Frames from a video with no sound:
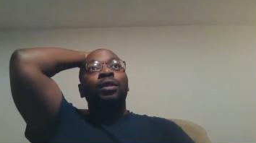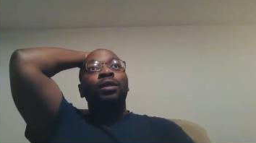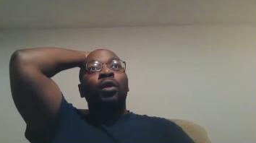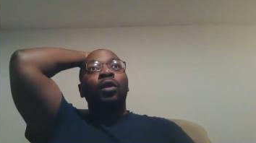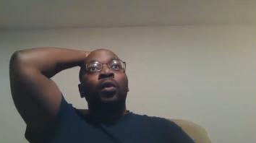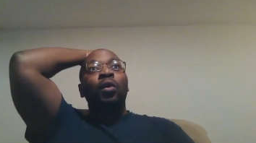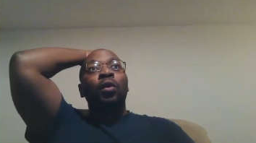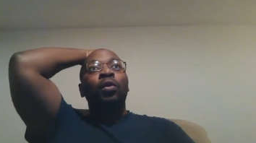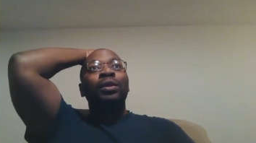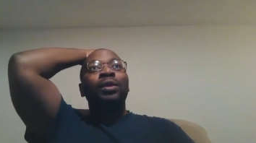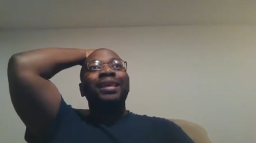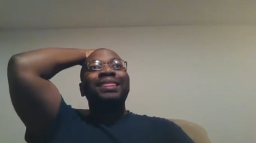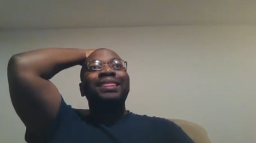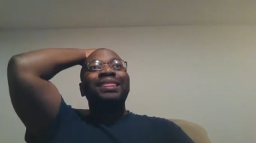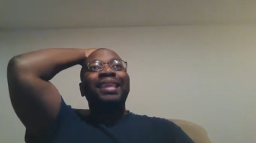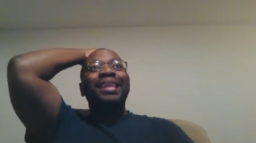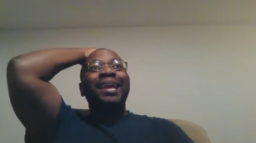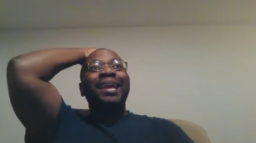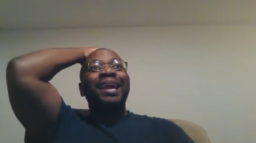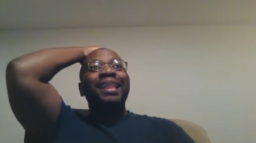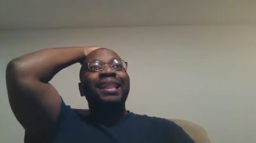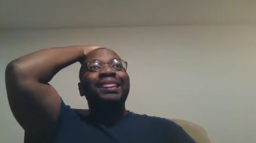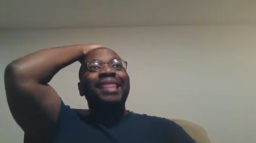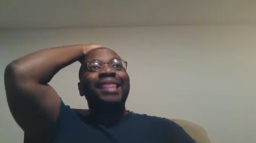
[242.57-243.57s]
only
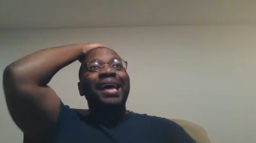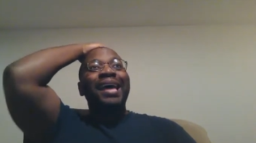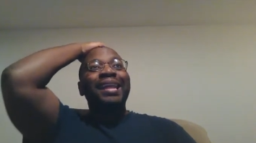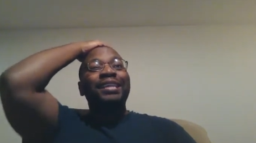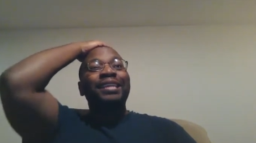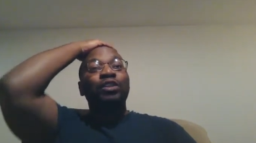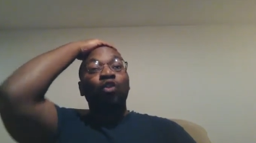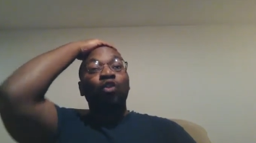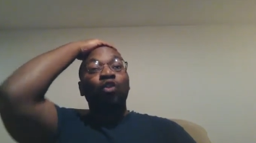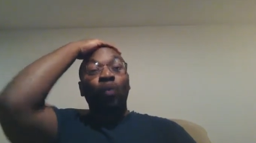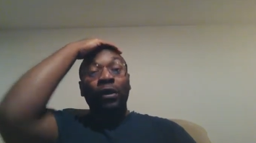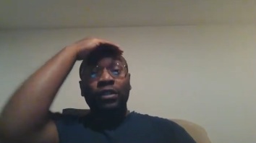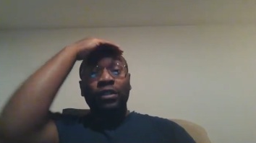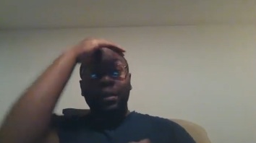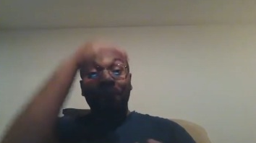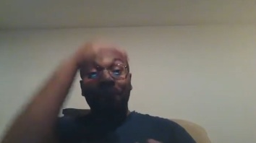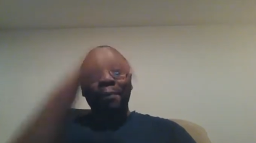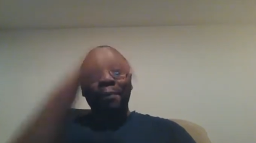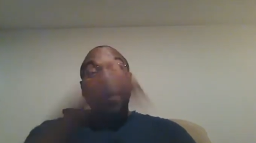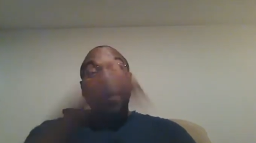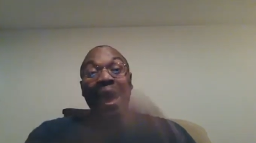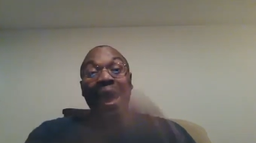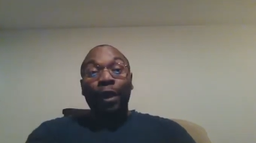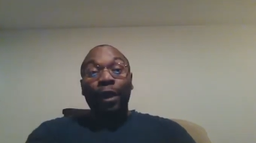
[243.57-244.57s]
thing that is going to
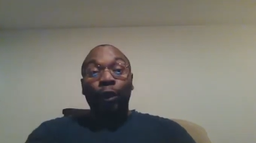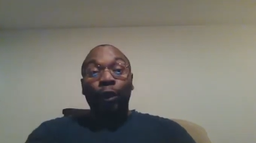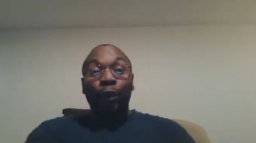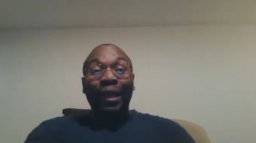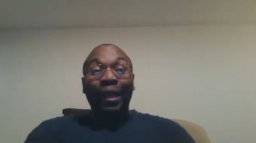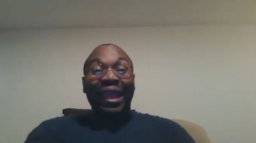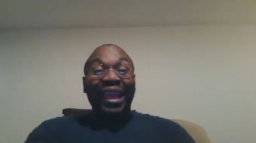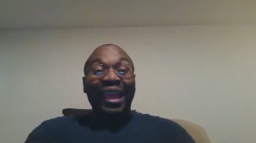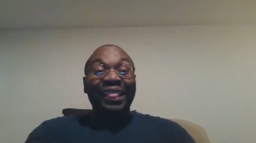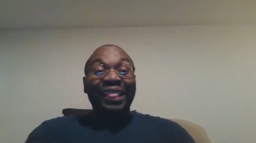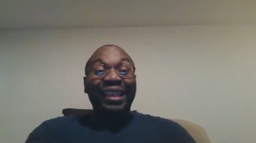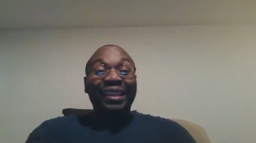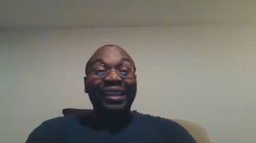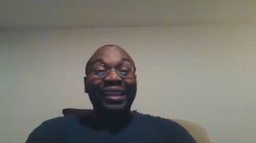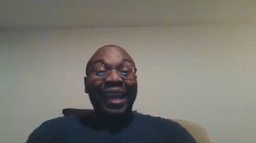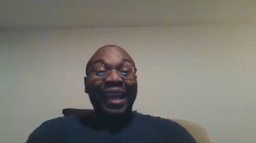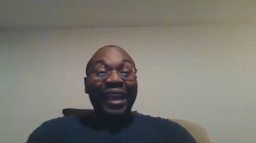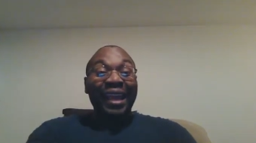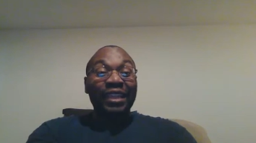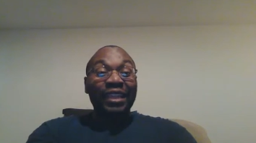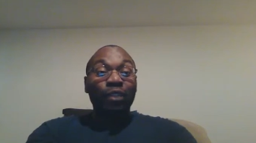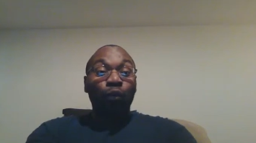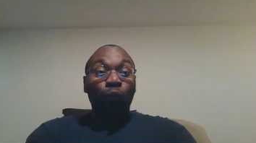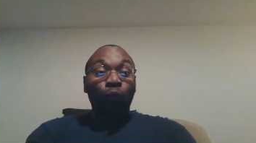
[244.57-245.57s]
matter in the
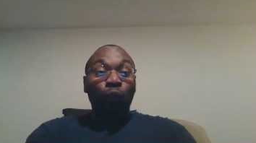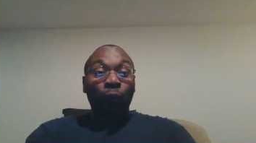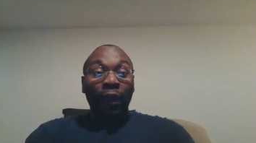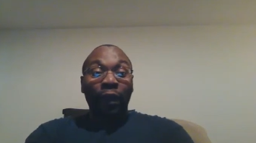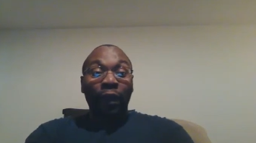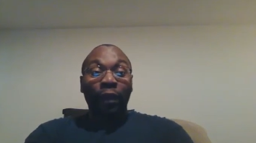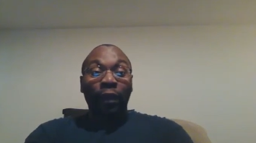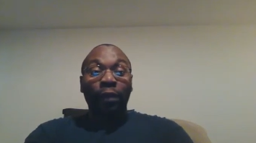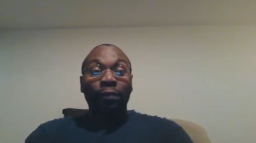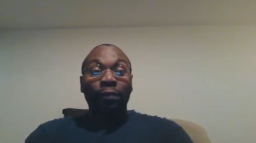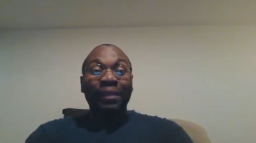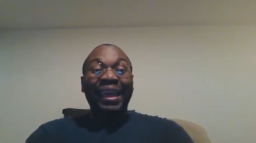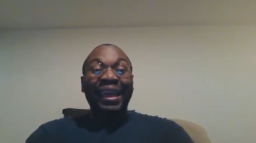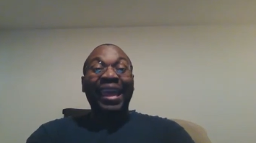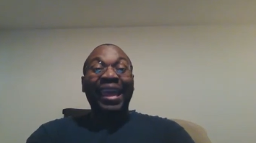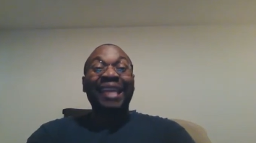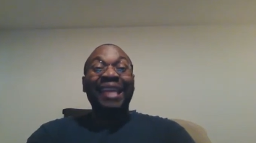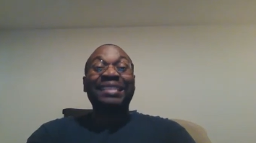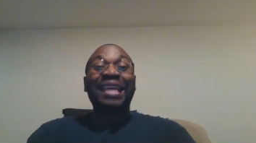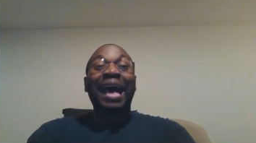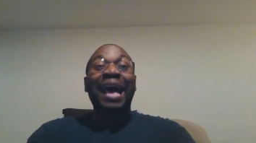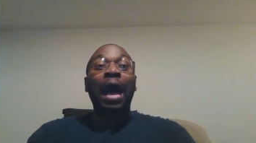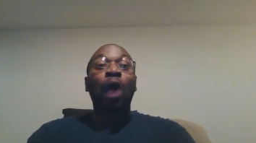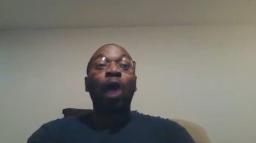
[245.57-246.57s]
next realm is
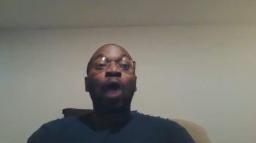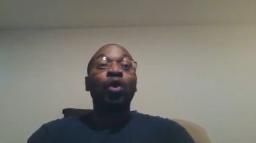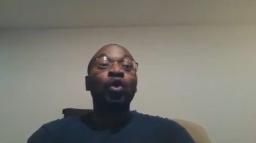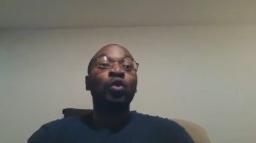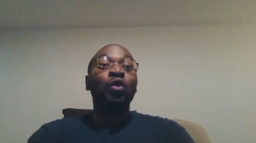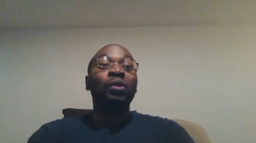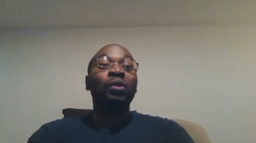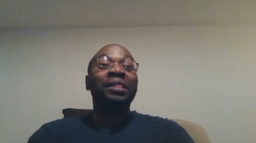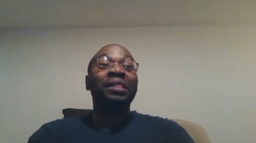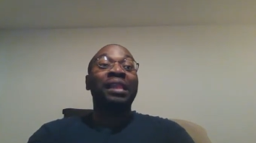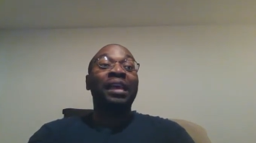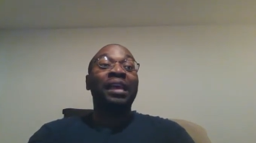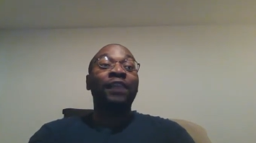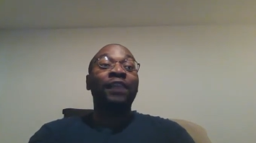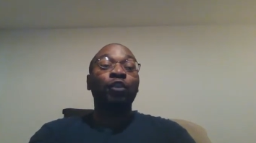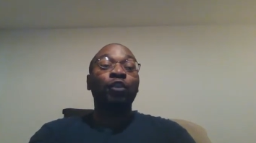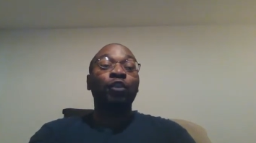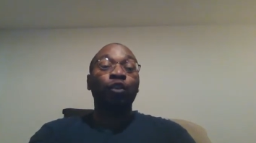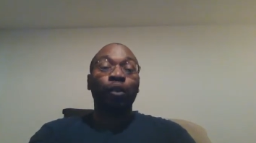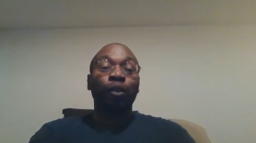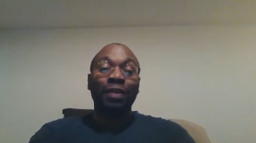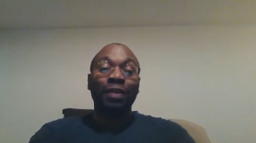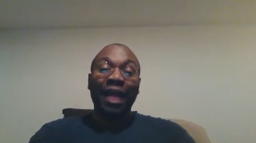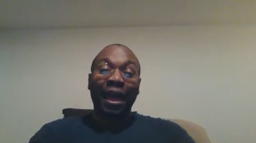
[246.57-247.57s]
how you lived your
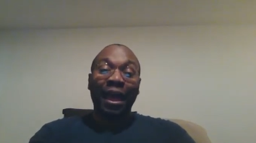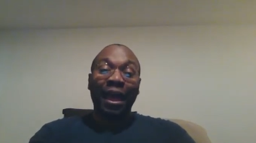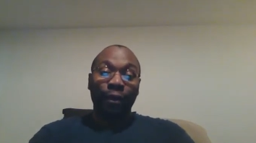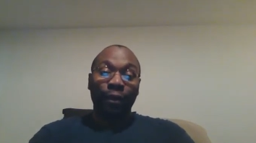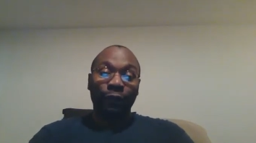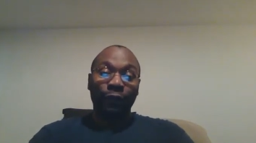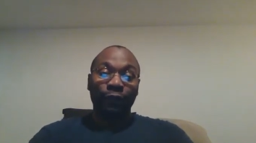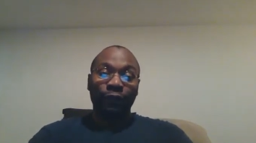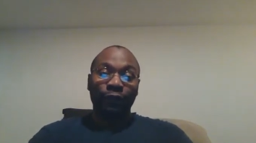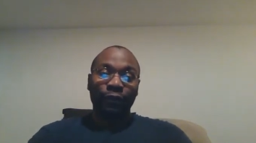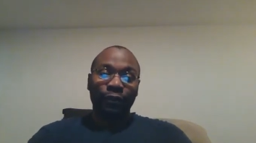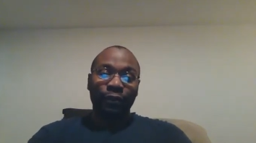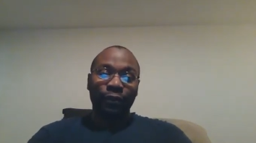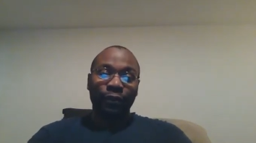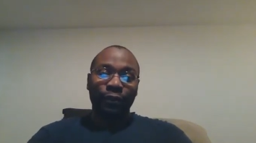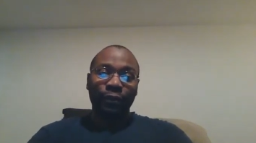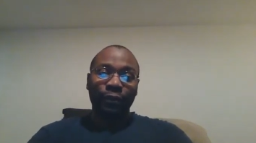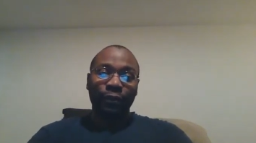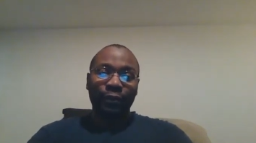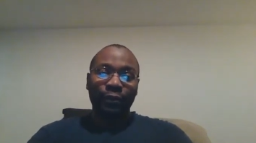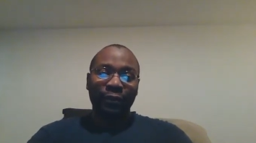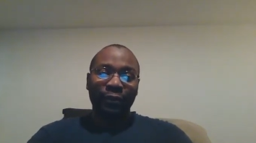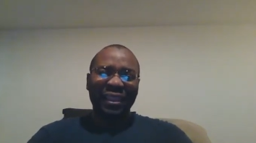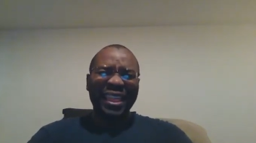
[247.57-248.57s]
life.
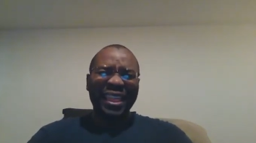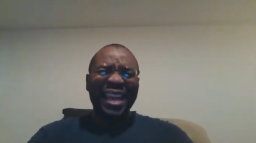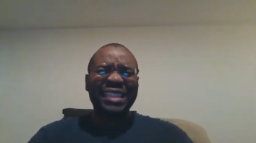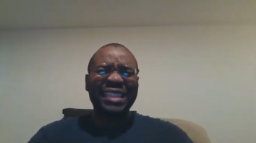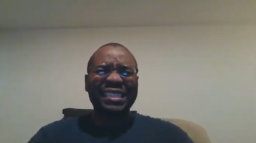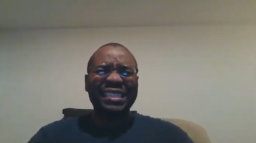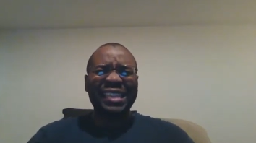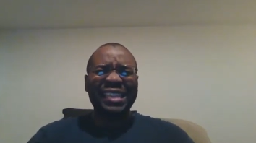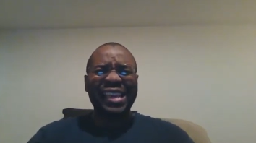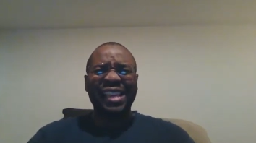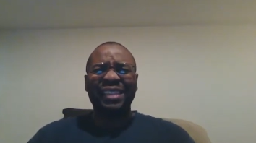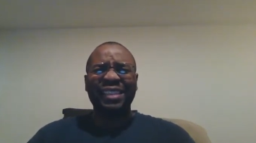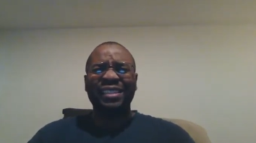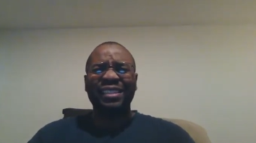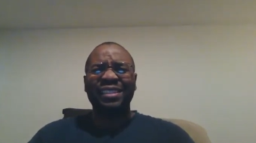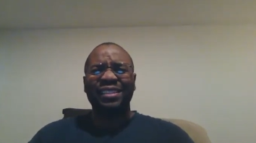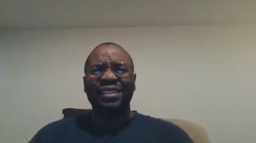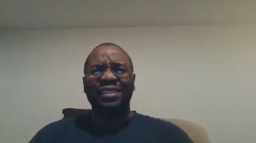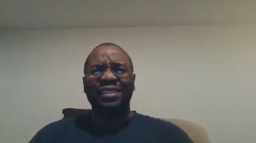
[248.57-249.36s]
That's it.